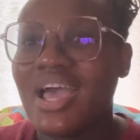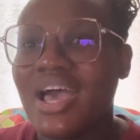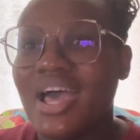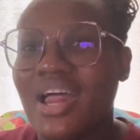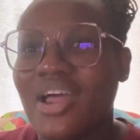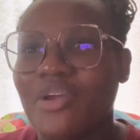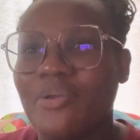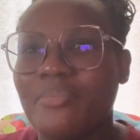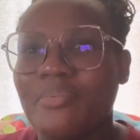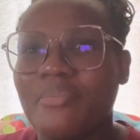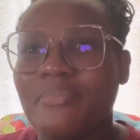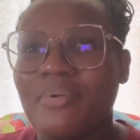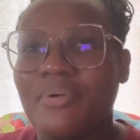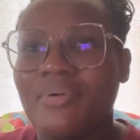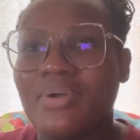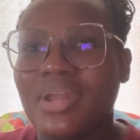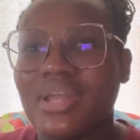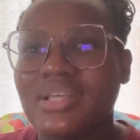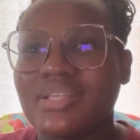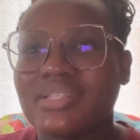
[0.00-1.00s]
I remember
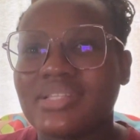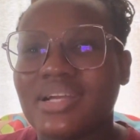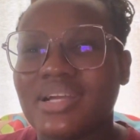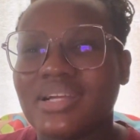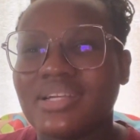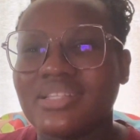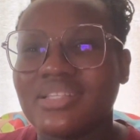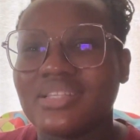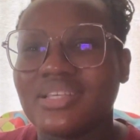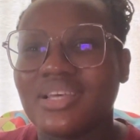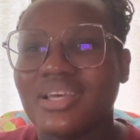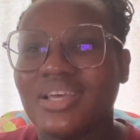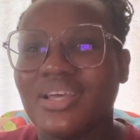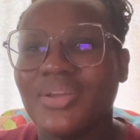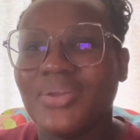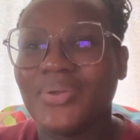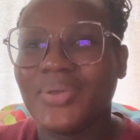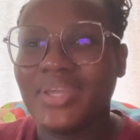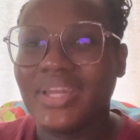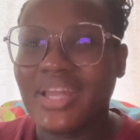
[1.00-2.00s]
when I started
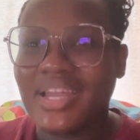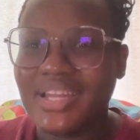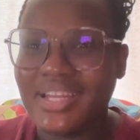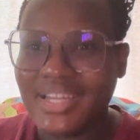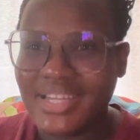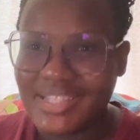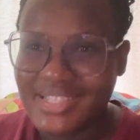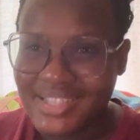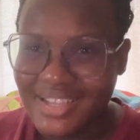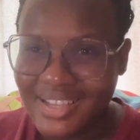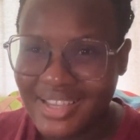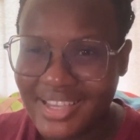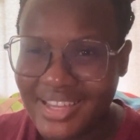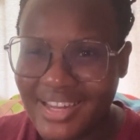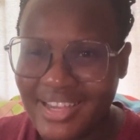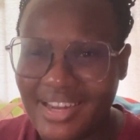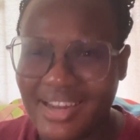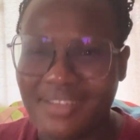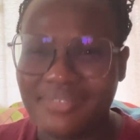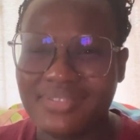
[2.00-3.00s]
looking at the letter again,
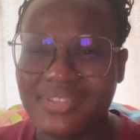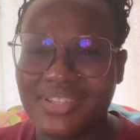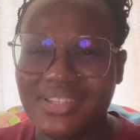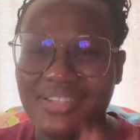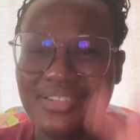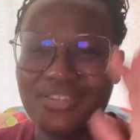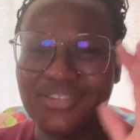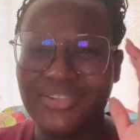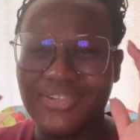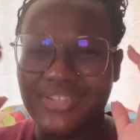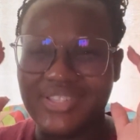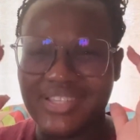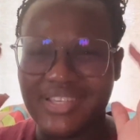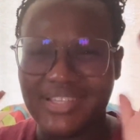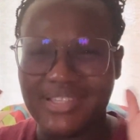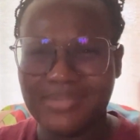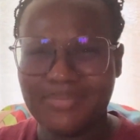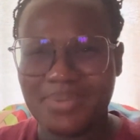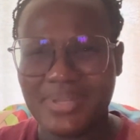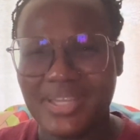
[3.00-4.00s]
and after the nurse
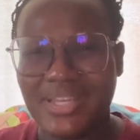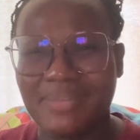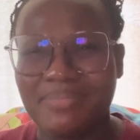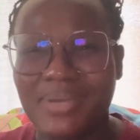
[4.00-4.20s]
explained,